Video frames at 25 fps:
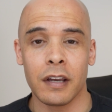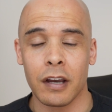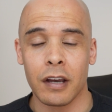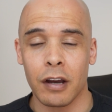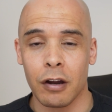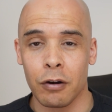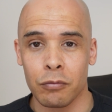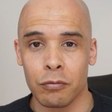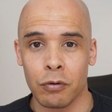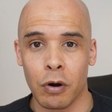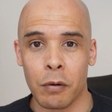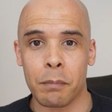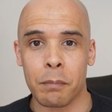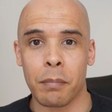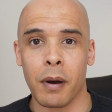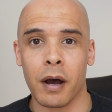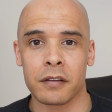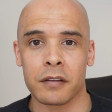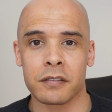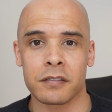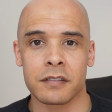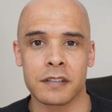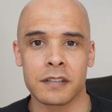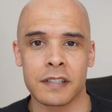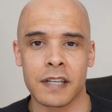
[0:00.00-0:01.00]
a
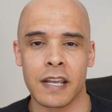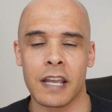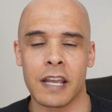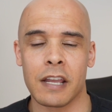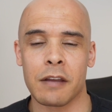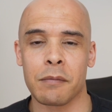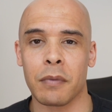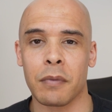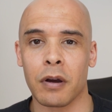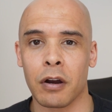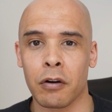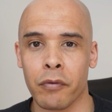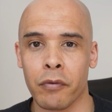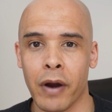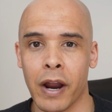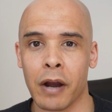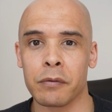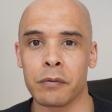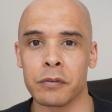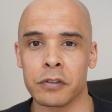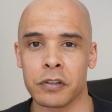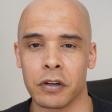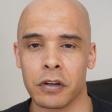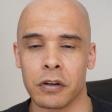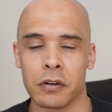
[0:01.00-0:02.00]
robust team
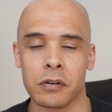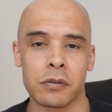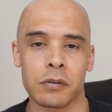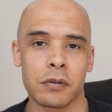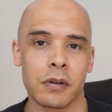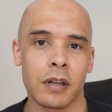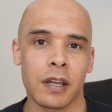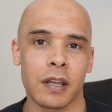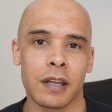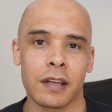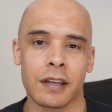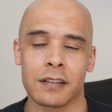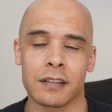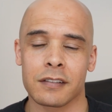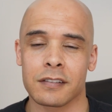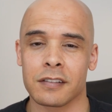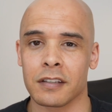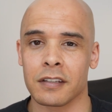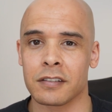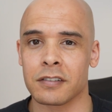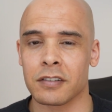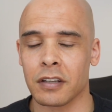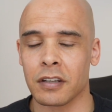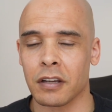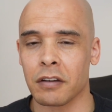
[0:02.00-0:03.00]
around you
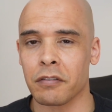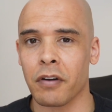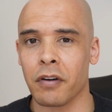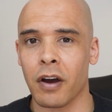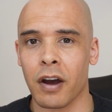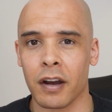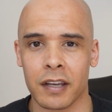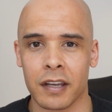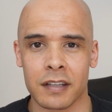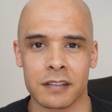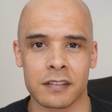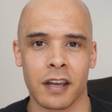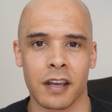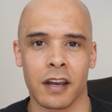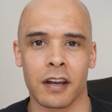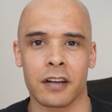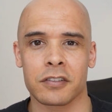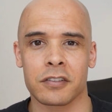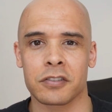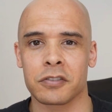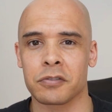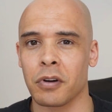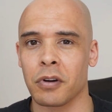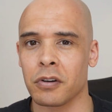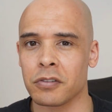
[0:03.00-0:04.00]
consisting of architects,
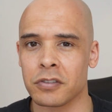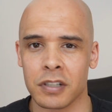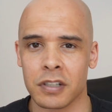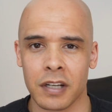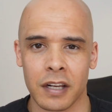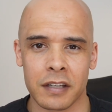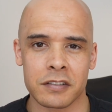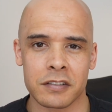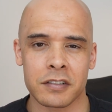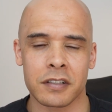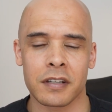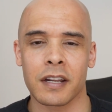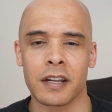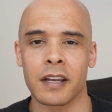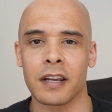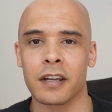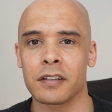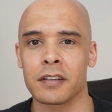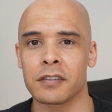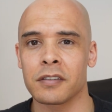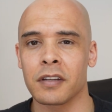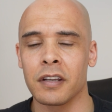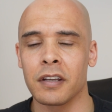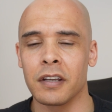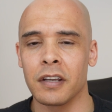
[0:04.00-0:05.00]
structural
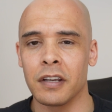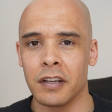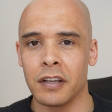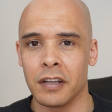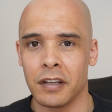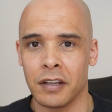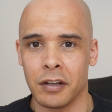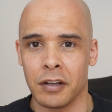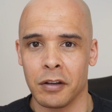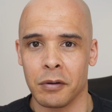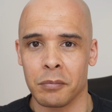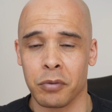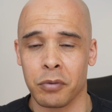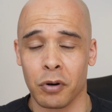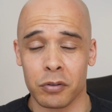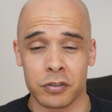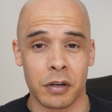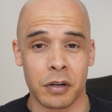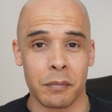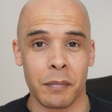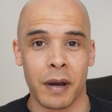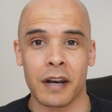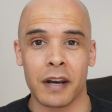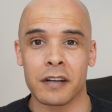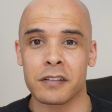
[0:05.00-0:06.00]
engineers,
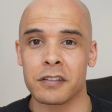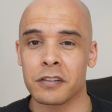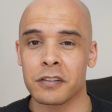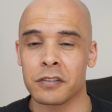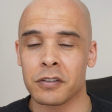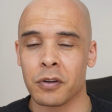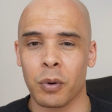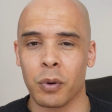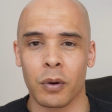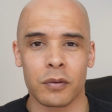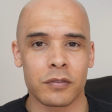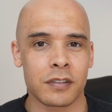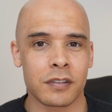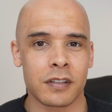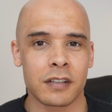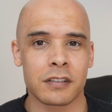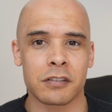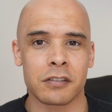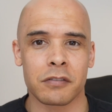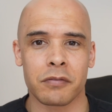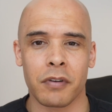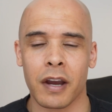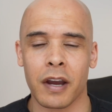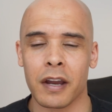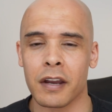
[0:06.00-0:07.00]
project managers, quantity
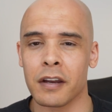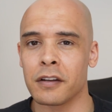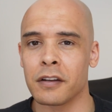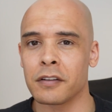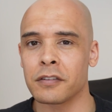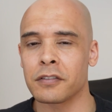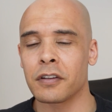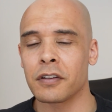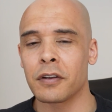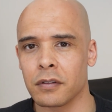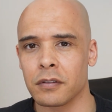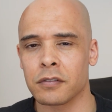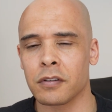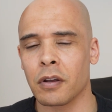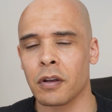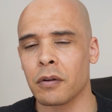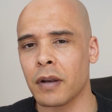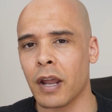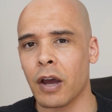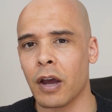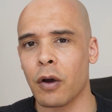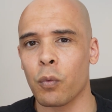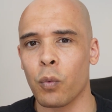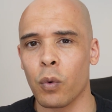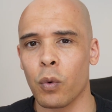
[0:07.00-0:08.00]
surveyors. So
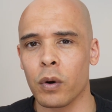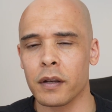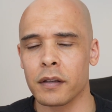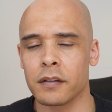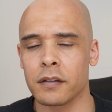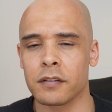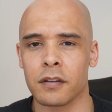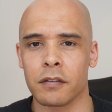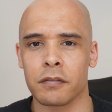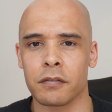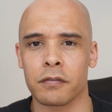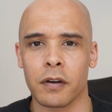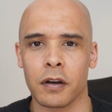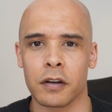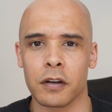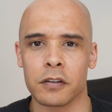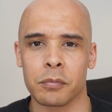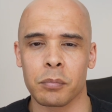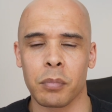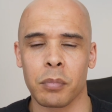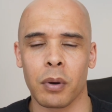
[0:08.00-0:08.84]
now what is the first